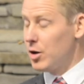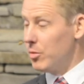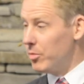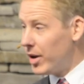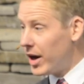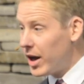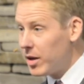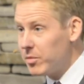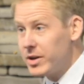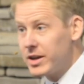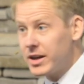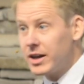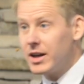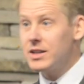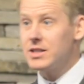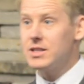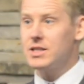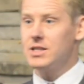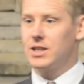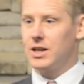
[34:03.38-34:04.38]
But
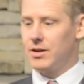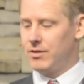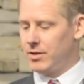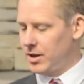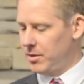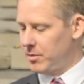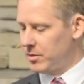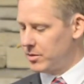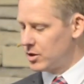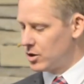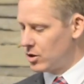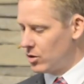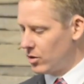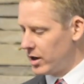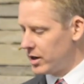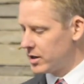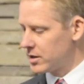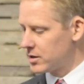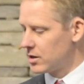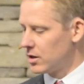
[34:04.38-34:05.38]
because he's given them
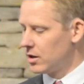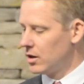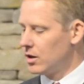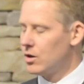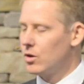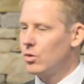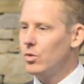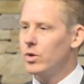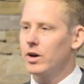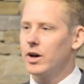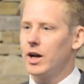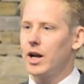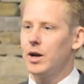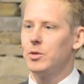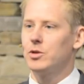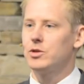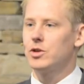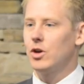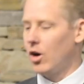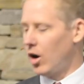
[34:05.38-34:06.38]
to us, we're
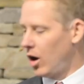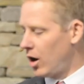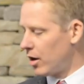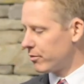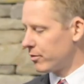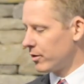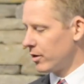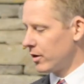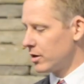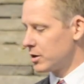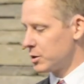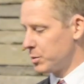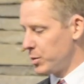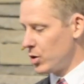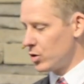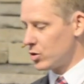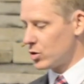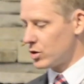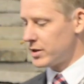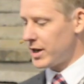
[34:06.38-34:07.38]
able to offer
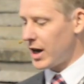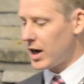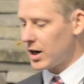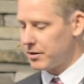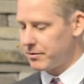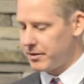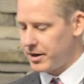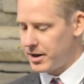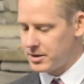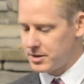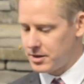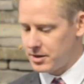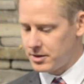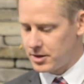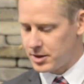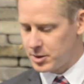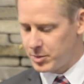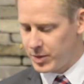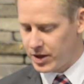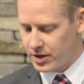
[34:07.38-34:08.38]
spiritual
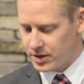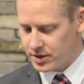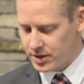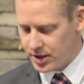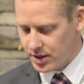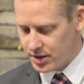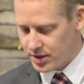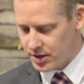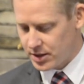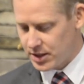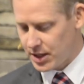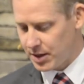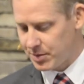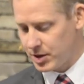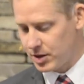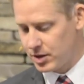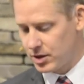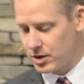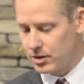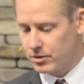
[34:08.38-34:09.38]
sacrifices, as Peter says in
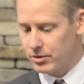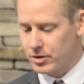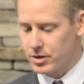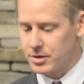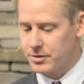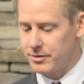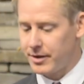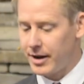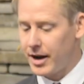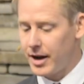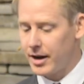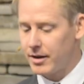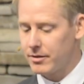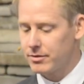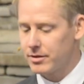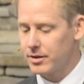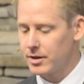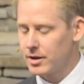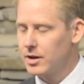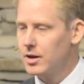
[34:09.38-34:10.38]
chapter 2, verse
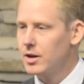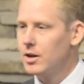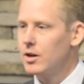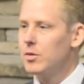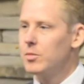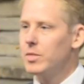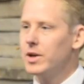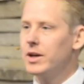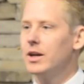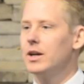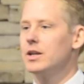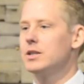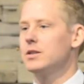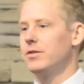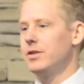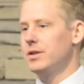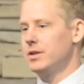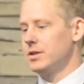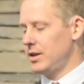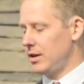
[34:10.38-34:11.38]
5. Because
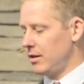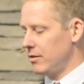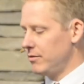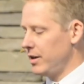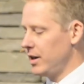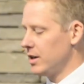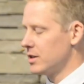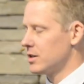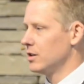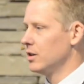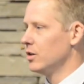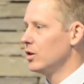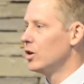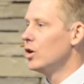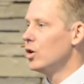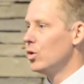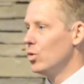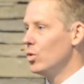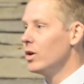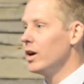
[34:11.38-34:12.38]
of his salvation,
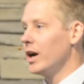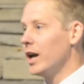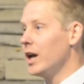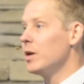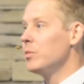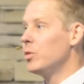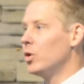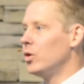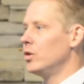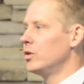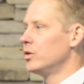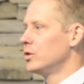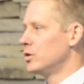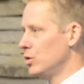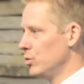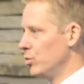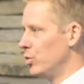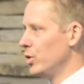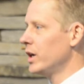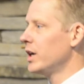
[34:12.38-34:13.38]
we're able
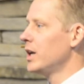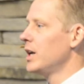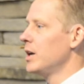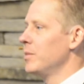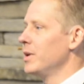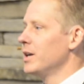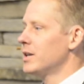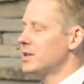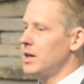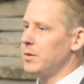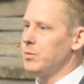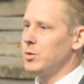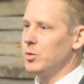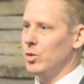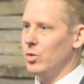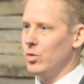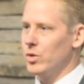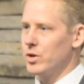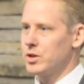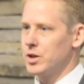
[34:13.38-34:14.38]
to bring him
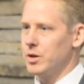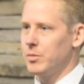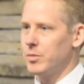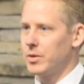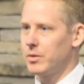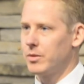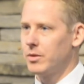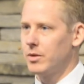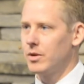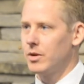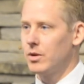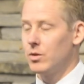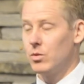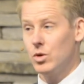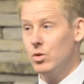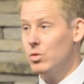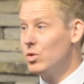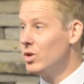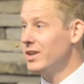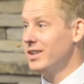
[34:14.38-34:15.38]
acceptable worship.
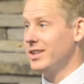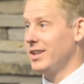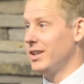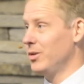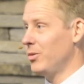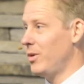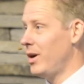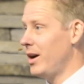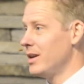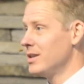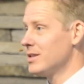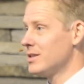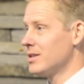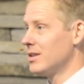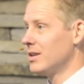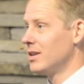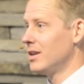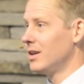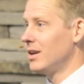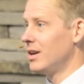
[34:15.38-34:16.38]
We wouldn't
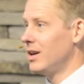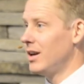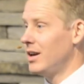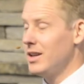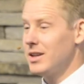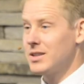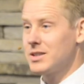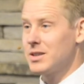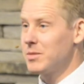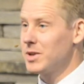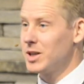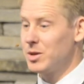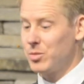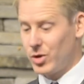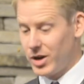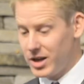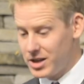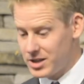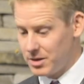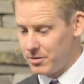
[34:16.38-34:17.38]
otherwise. And that's something to
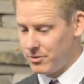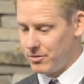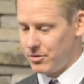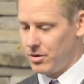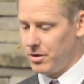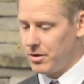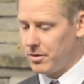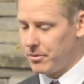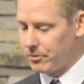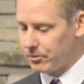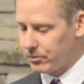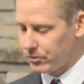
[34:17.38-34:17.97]
praise him for.